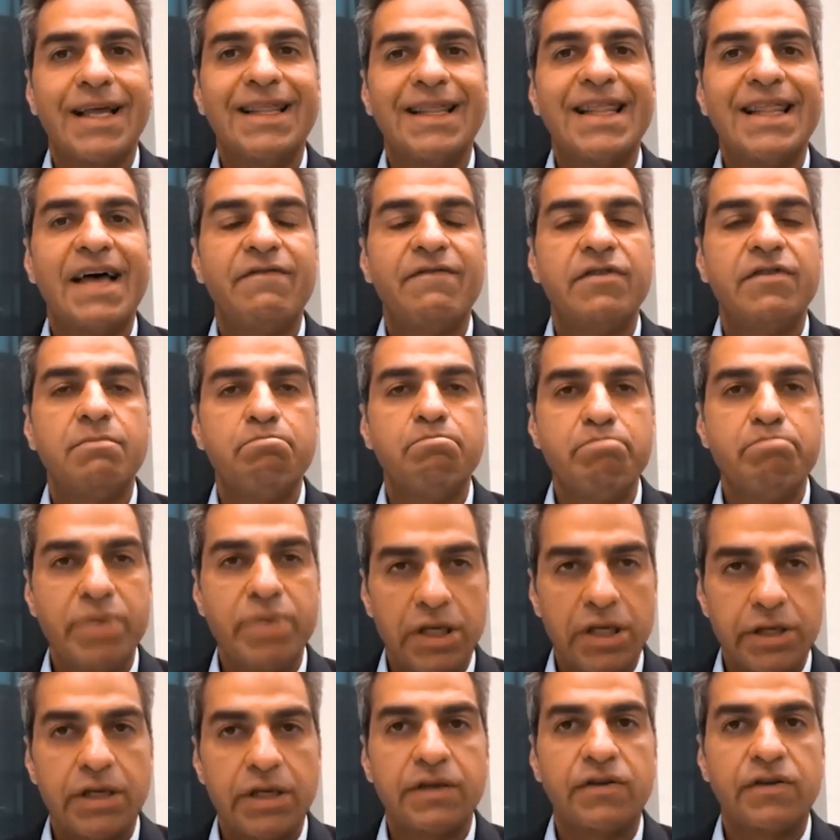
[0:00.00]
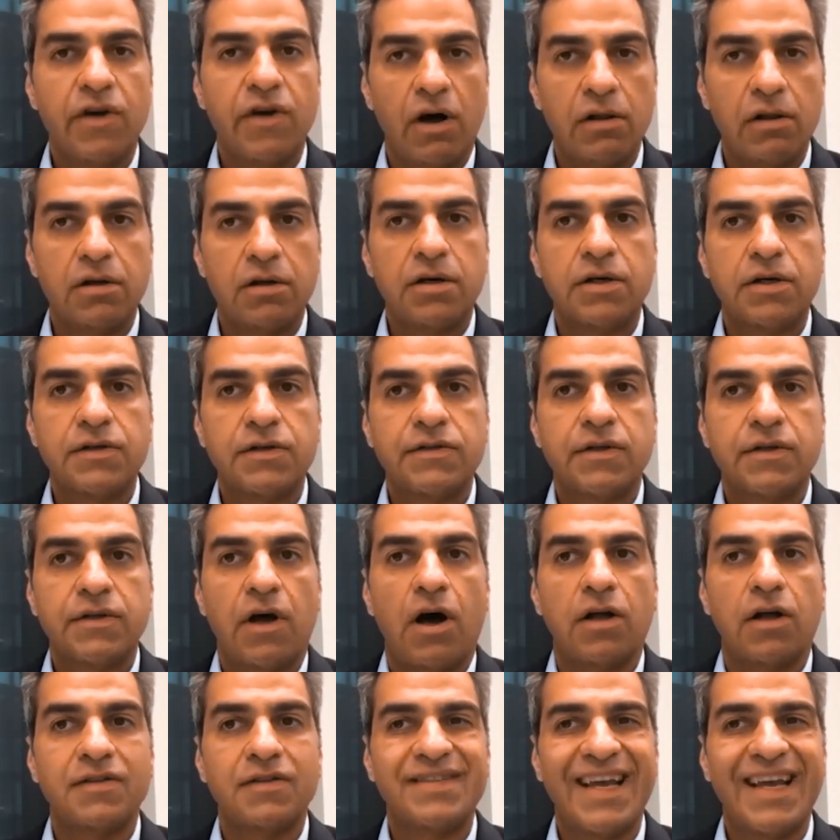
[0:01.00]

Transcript: $11 billion on